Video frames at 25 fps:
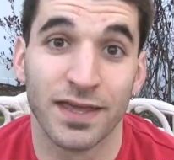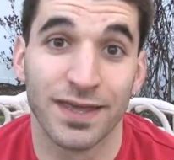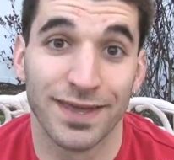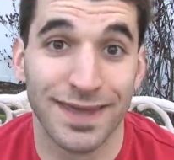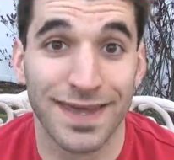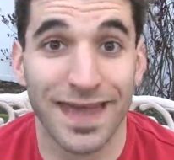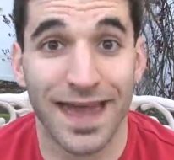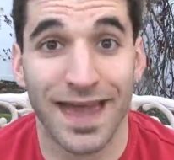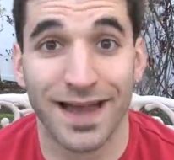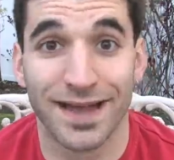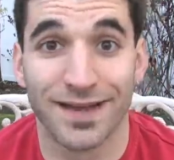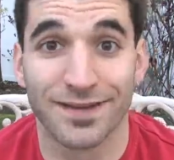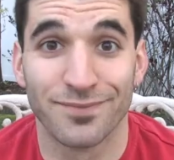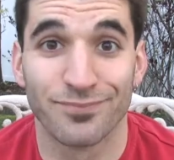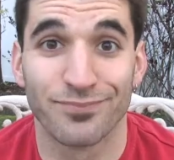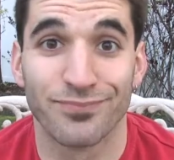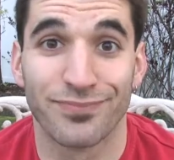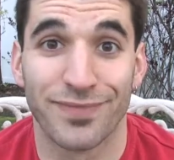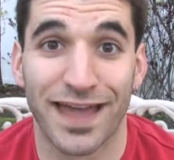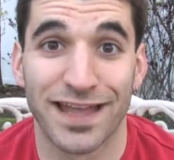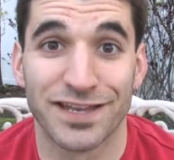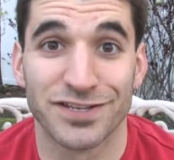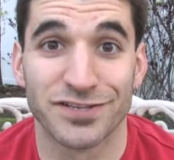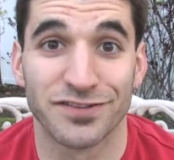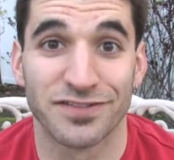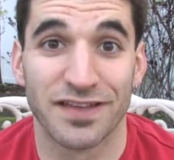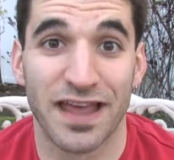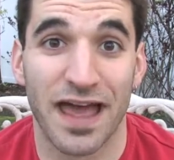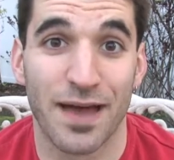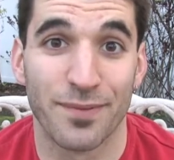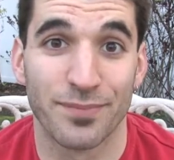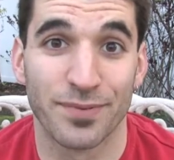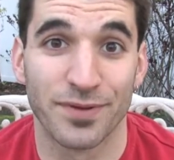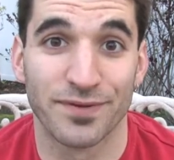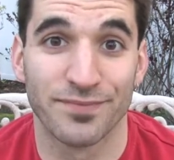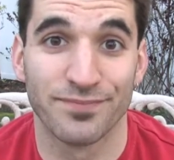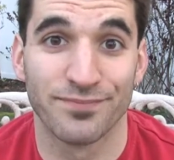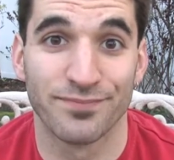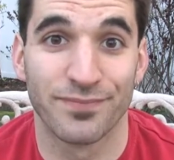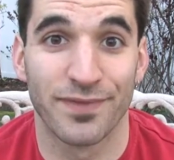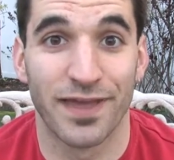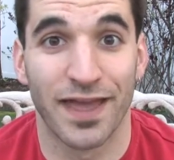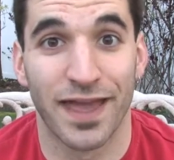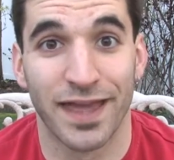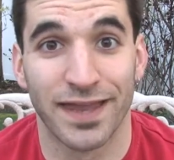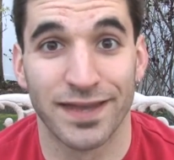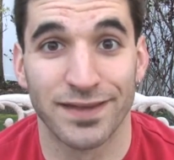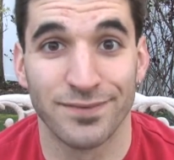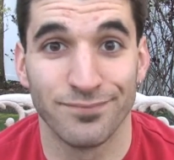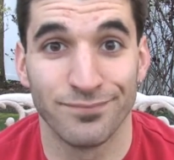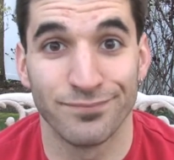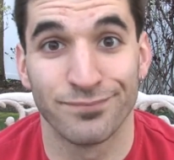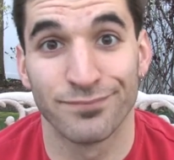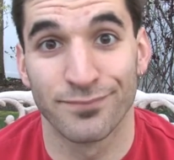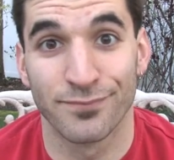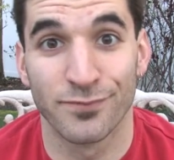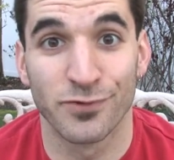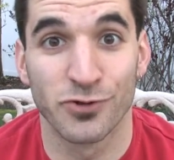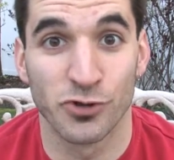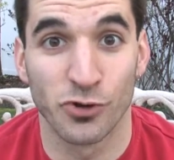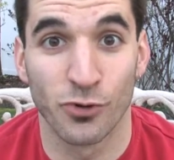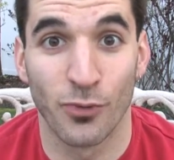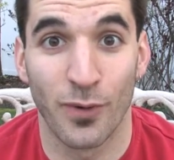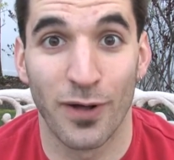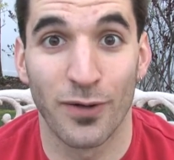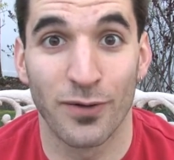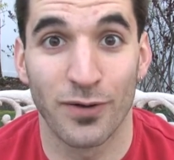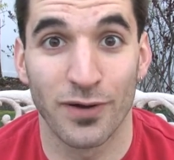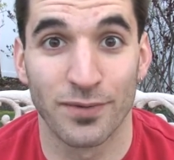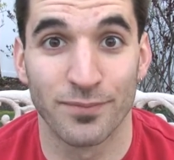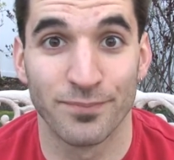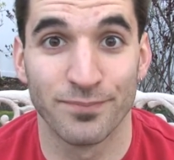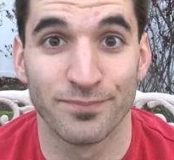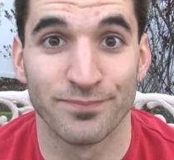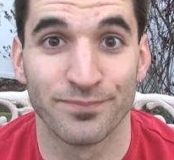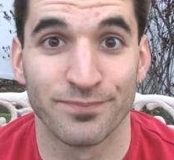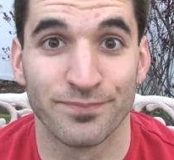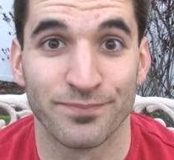Yeah, that just happened. And you're welcome.